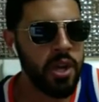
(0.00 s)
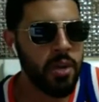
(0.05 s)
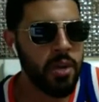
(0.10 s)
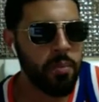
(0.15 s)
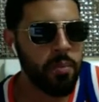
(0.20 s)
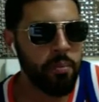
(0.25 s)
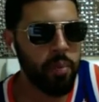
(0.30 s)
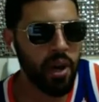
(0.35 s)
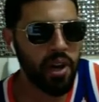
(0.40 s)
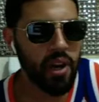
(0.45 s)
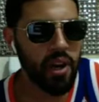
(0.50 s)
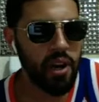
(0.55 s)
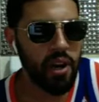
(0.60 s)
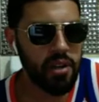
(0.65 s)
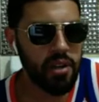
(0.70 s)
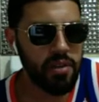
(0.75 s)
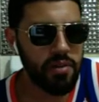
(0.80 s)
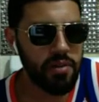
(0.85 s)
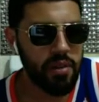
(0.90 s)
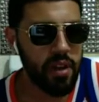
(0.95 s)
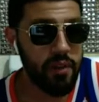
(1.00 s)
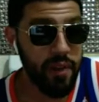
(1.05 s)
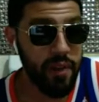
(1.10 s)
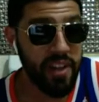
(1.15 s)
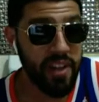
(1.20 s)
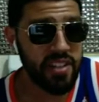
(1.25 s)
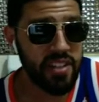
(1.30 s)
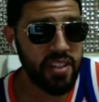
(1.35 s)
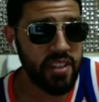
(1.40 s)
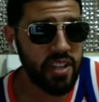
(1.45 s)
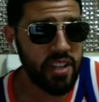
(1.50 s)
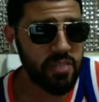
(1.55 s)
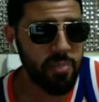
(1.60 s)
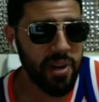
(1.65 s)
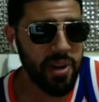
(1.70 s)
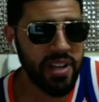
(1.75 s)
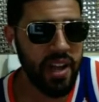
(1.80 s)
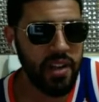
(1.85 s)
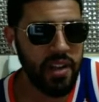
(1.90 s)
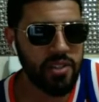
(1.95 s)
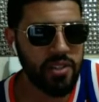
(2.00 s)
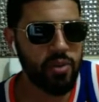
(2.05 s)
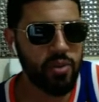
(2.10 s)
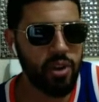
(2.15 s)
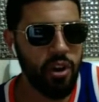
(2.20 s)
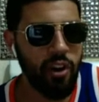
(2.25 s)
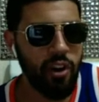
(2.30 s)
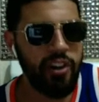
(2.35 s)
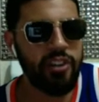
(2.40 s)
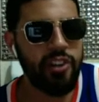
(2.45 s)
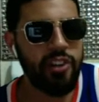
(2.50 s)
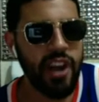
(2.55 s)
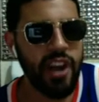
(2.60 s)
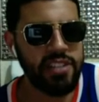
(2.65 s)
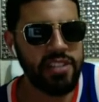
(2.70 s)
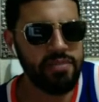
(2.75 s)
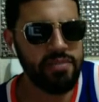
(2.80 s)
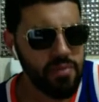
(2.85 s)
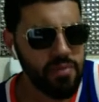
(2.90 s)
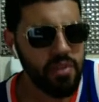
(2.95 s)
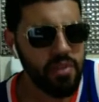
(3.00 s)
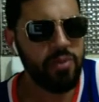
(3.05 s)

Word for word: But uh, eventually it does break down into a car crash,